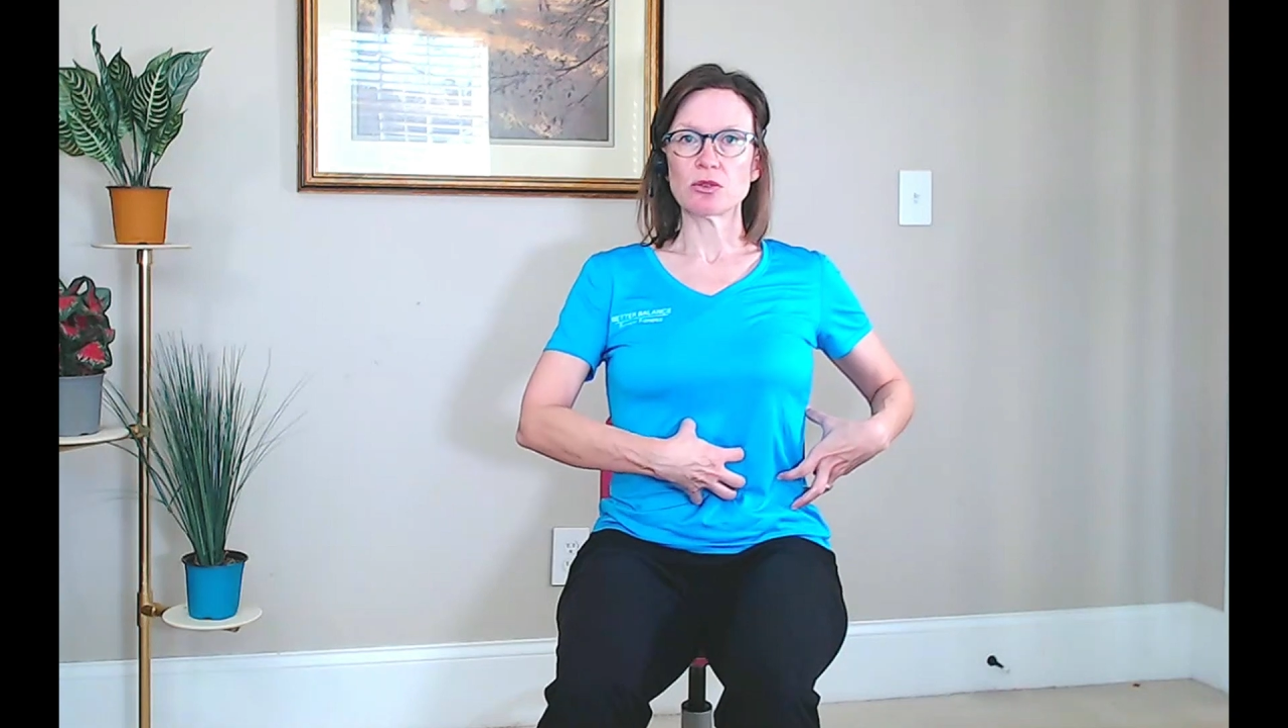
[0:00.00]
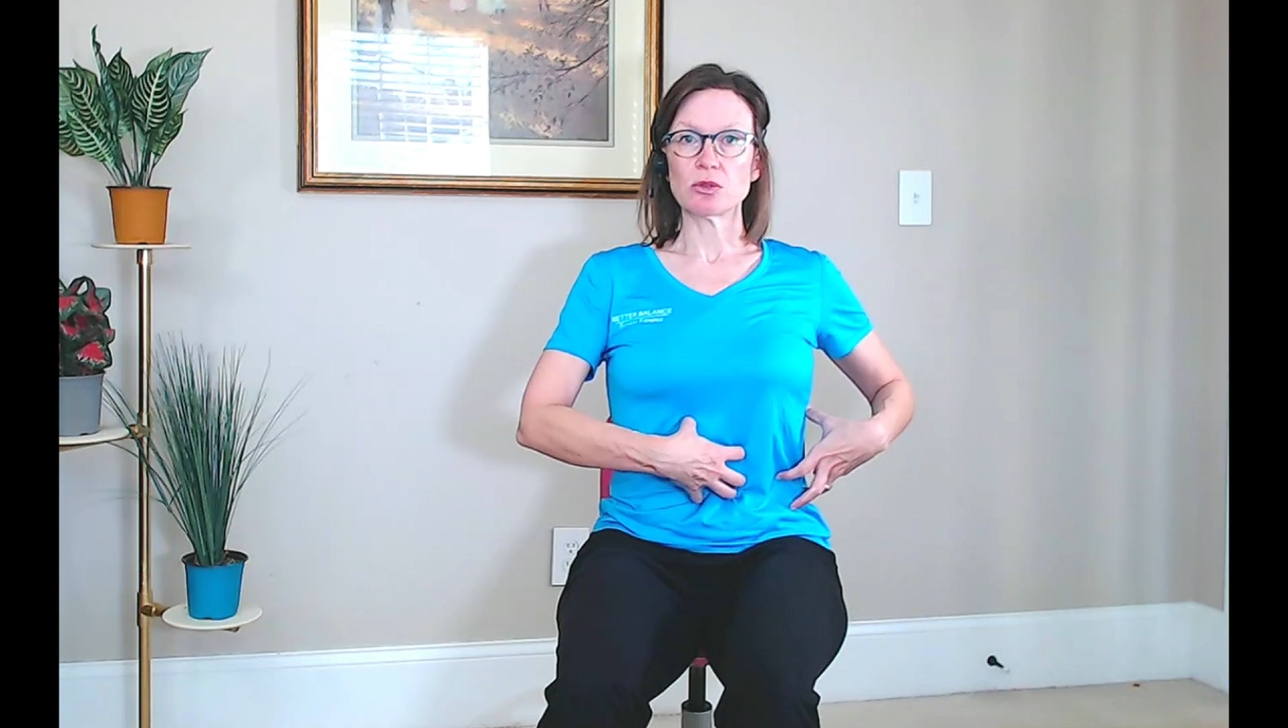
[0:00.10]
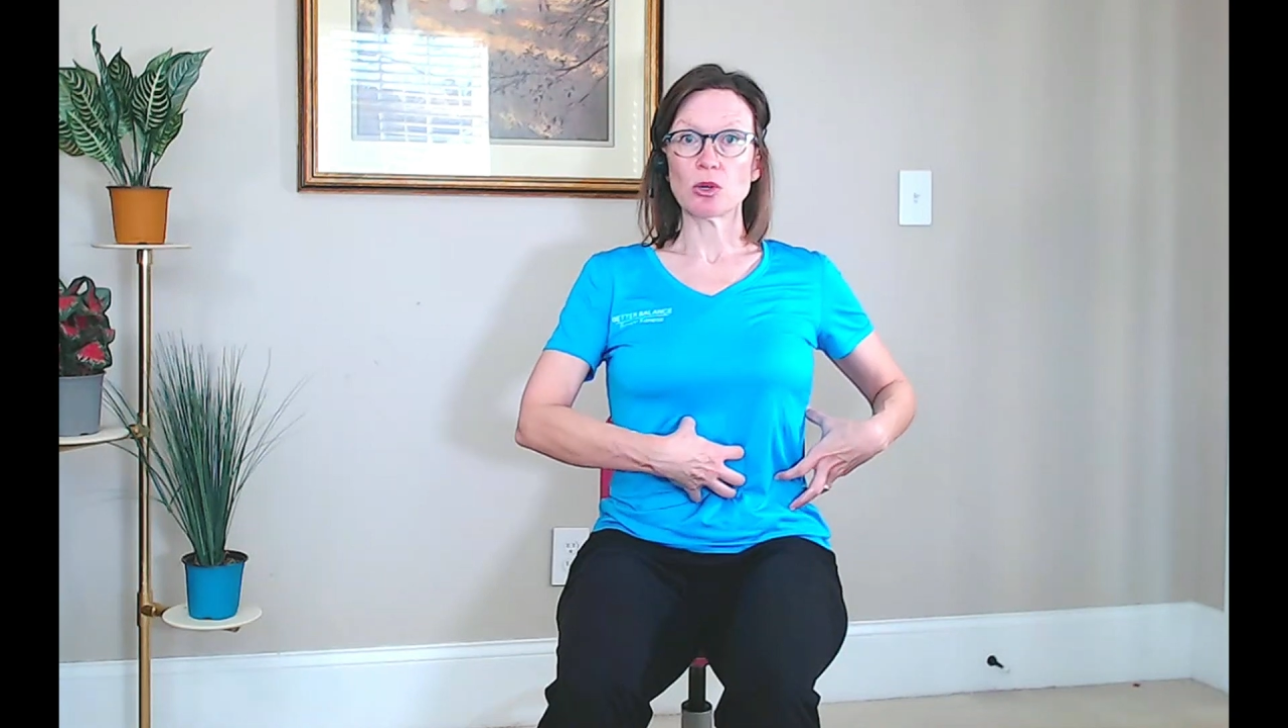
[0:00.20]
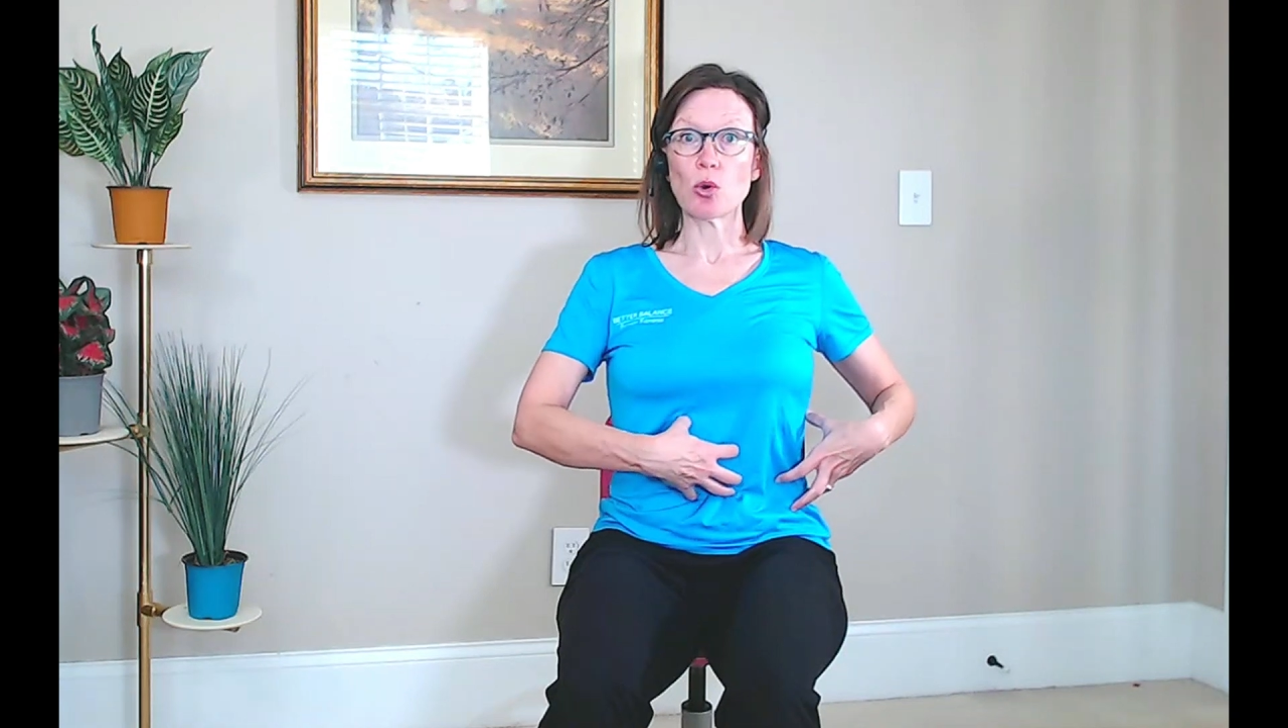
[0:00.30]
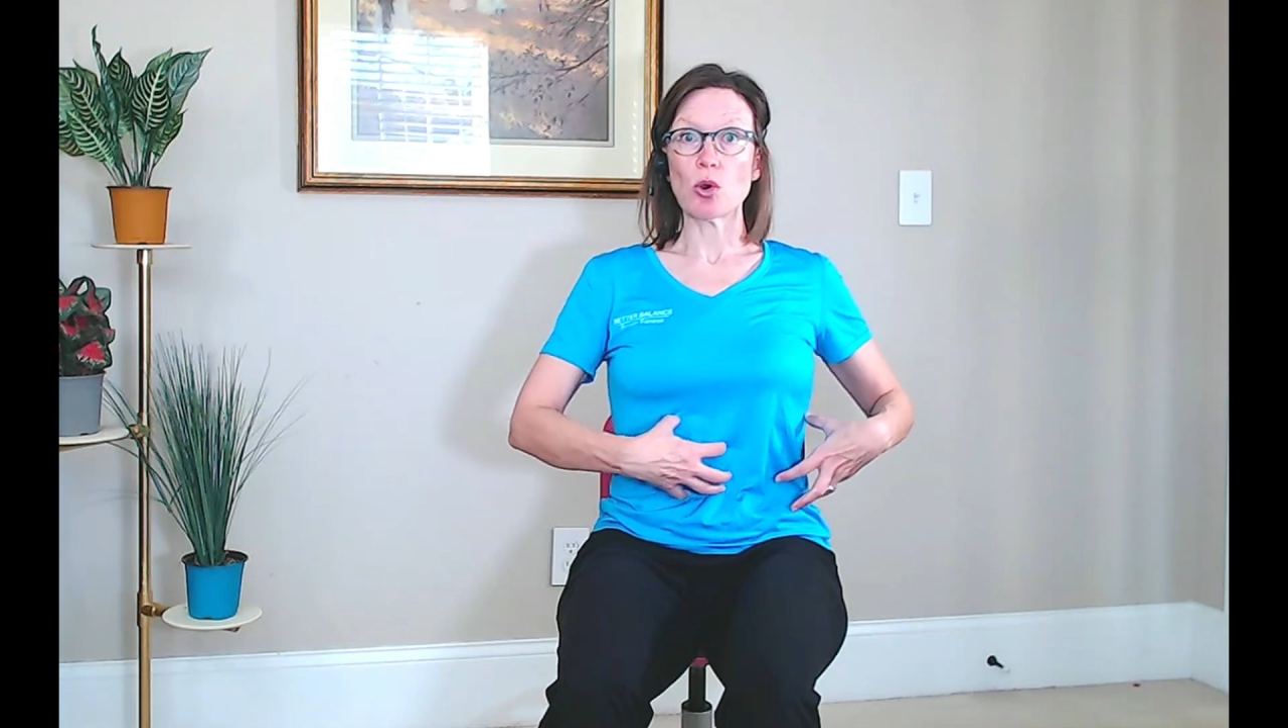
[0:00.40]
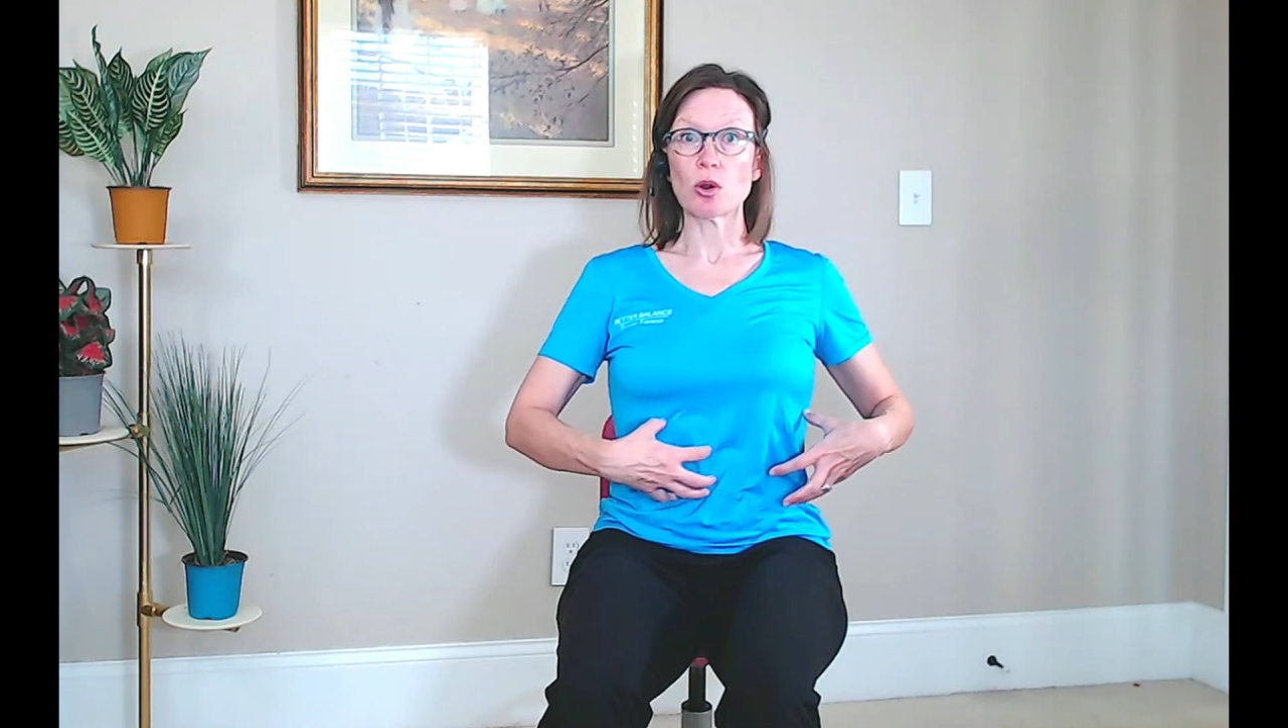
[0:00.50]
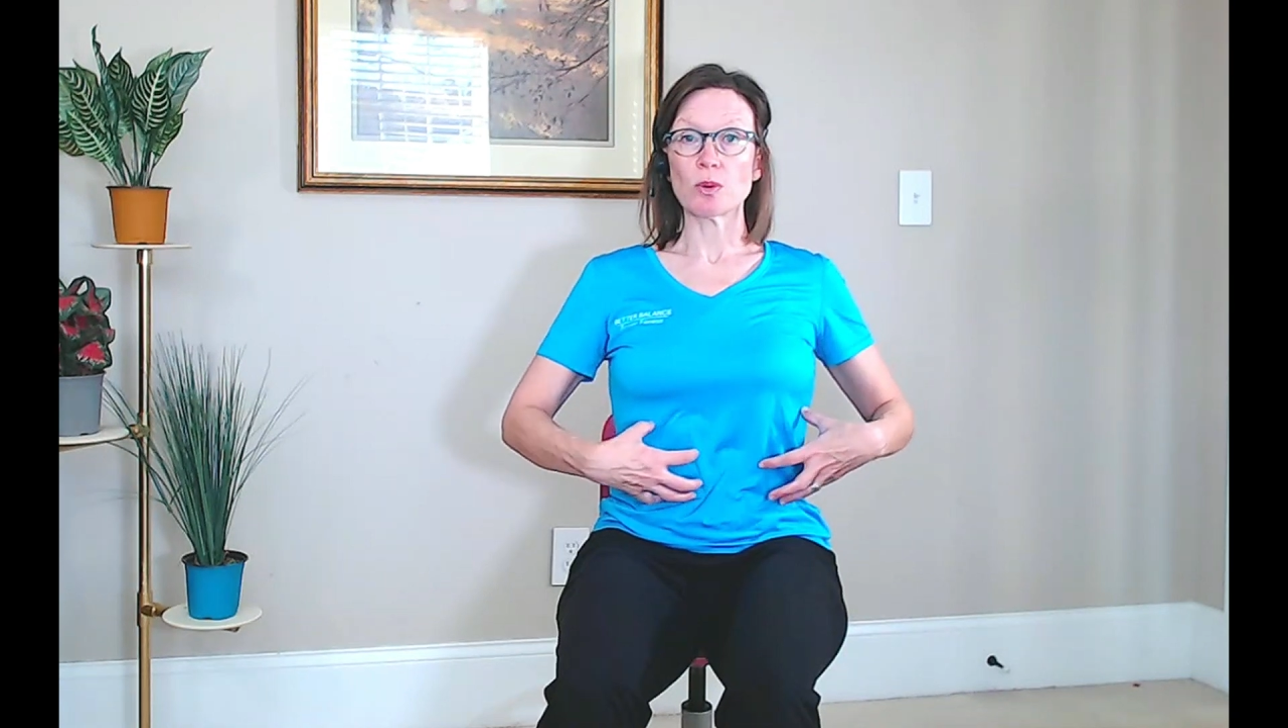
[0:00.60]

through the core.